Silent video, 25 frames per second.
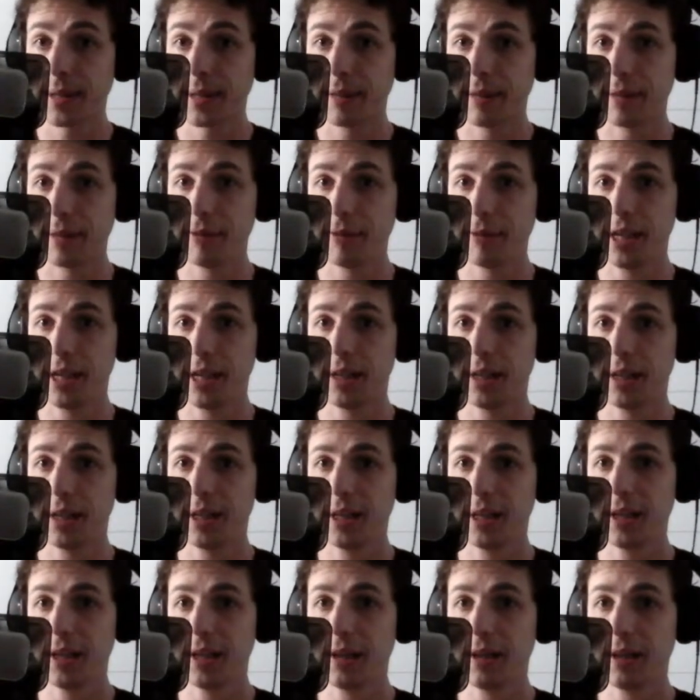Fade
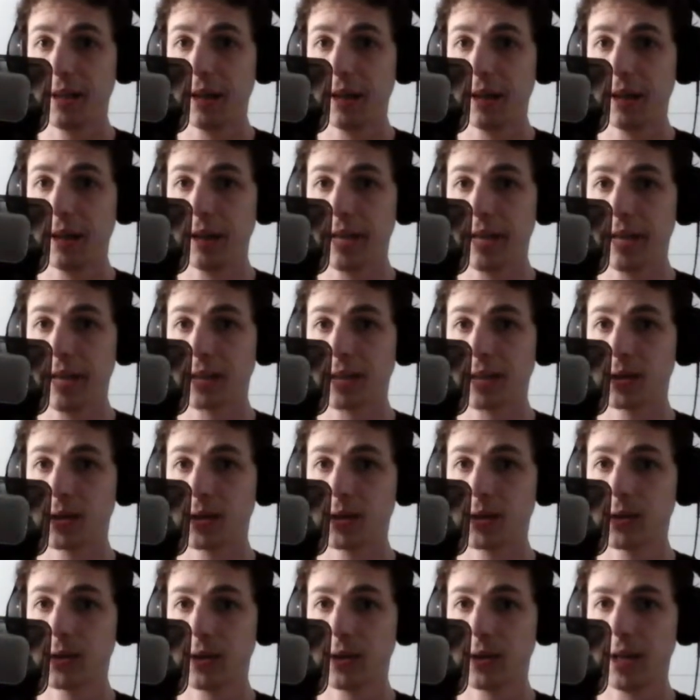in
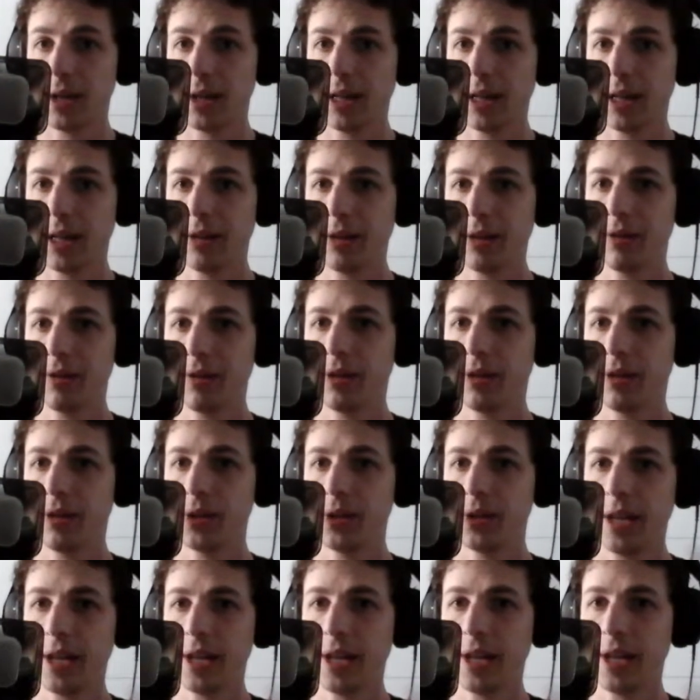effects on this.
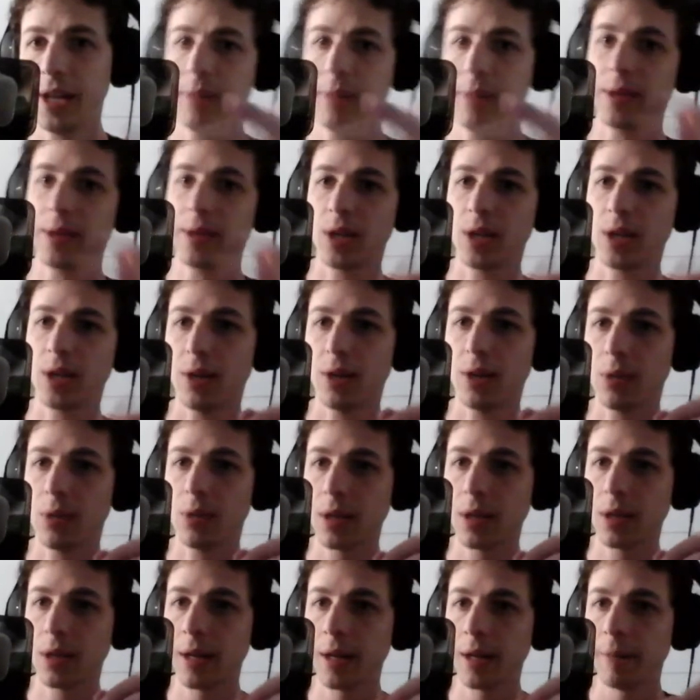That's a mixing note.
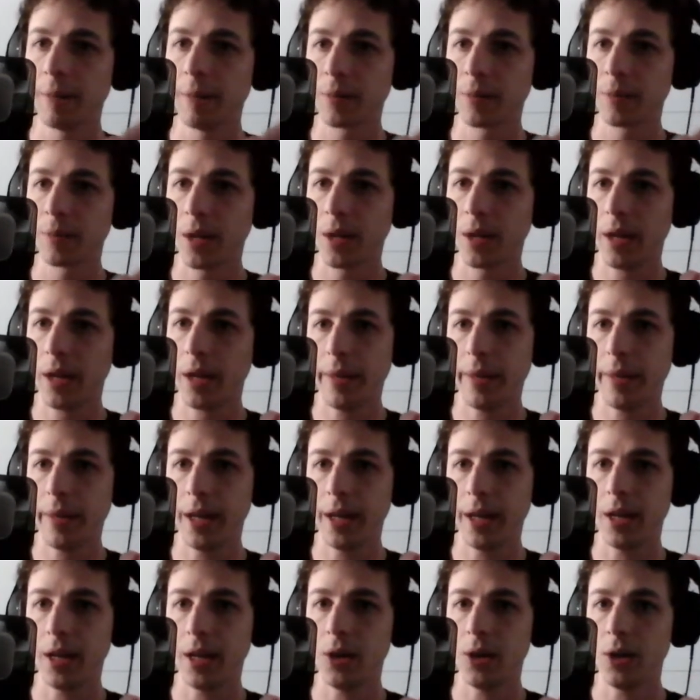And
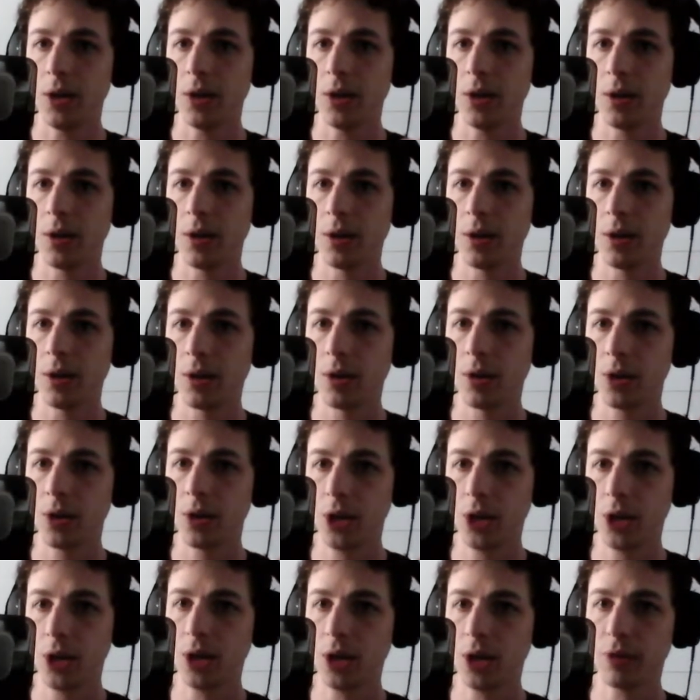then
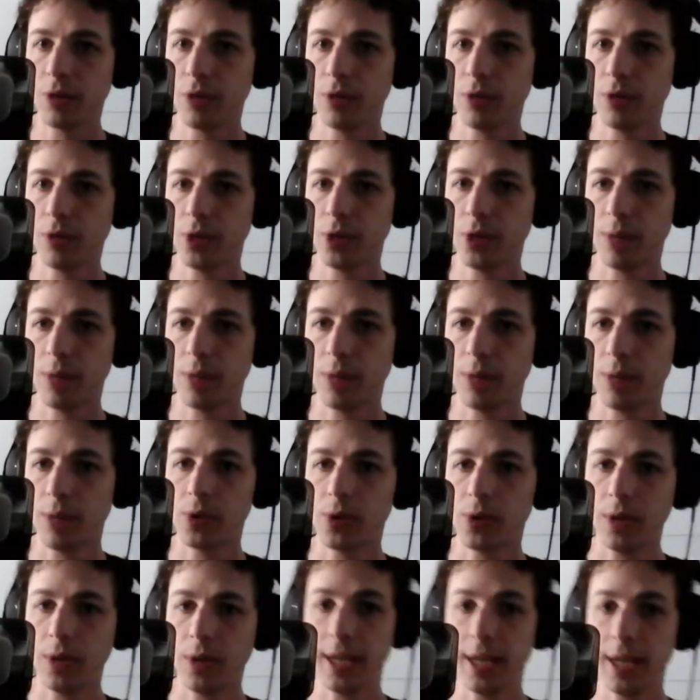change the footsteps.
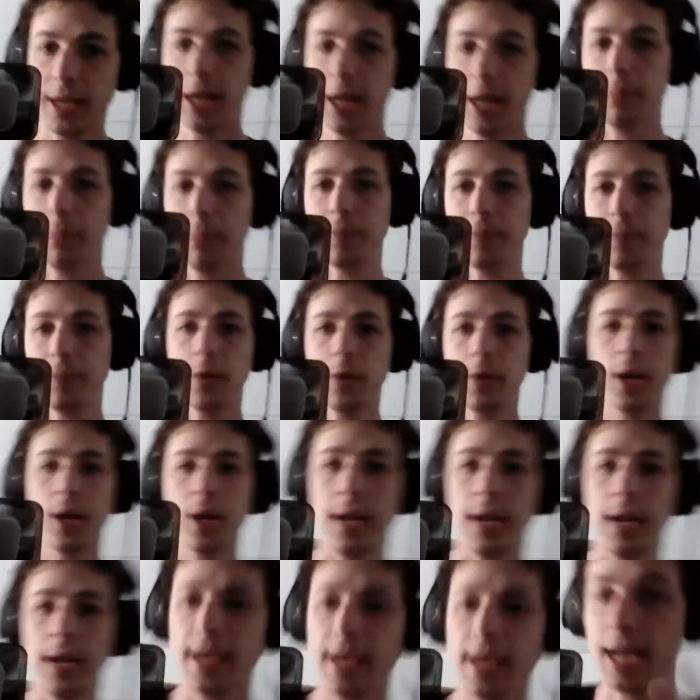Get up.
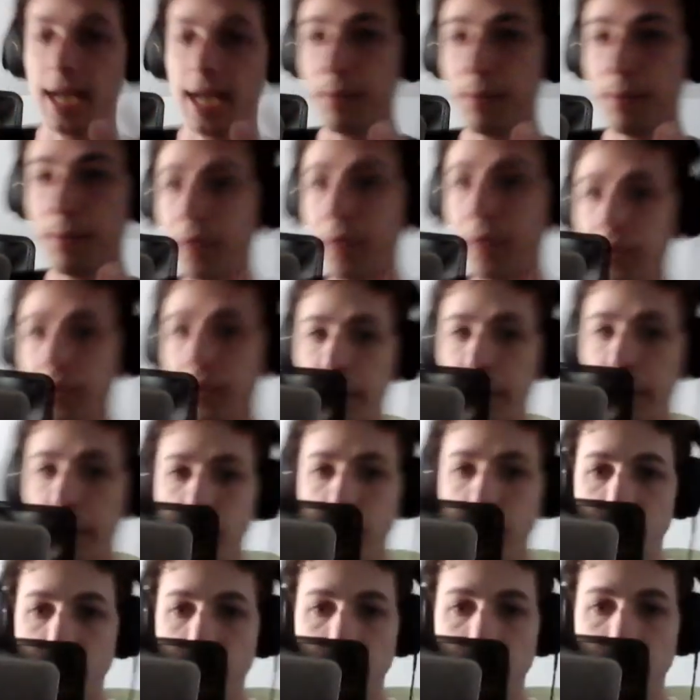Okay, get up. That's my
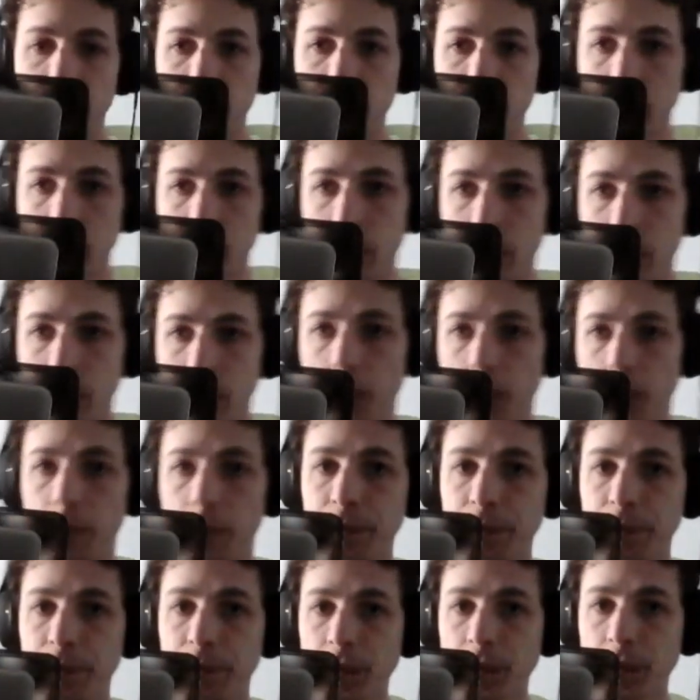first note. So
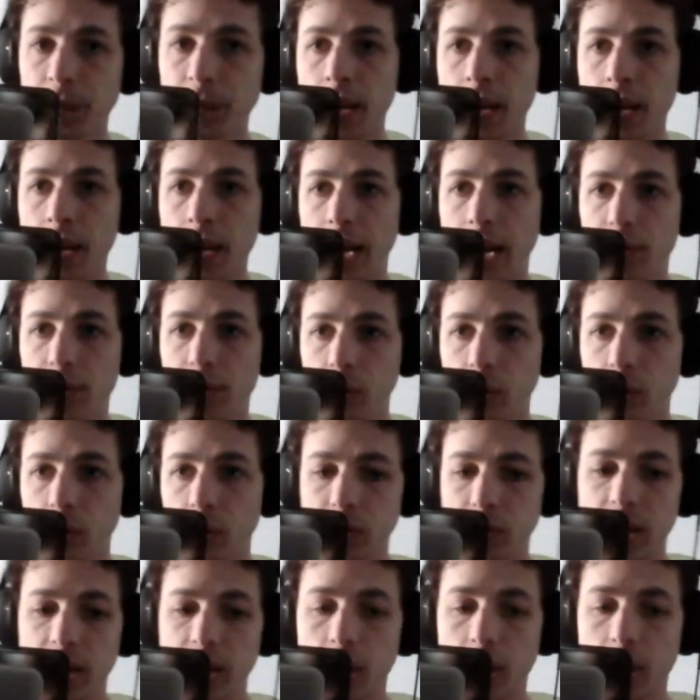I have a whole
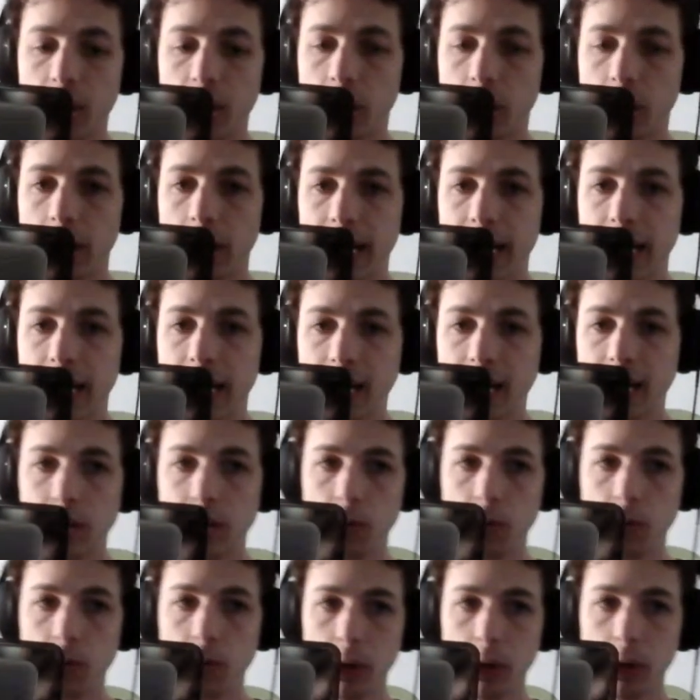scene where I need to do
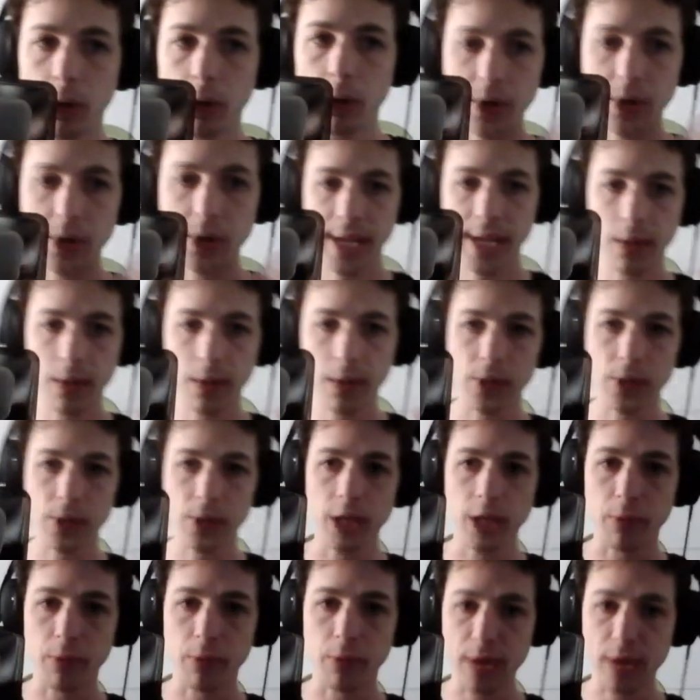motion sounds
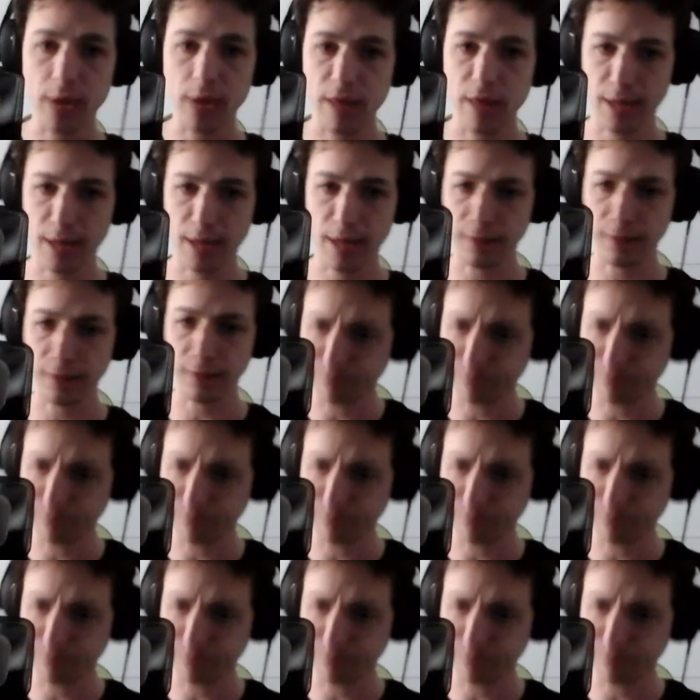and breathing.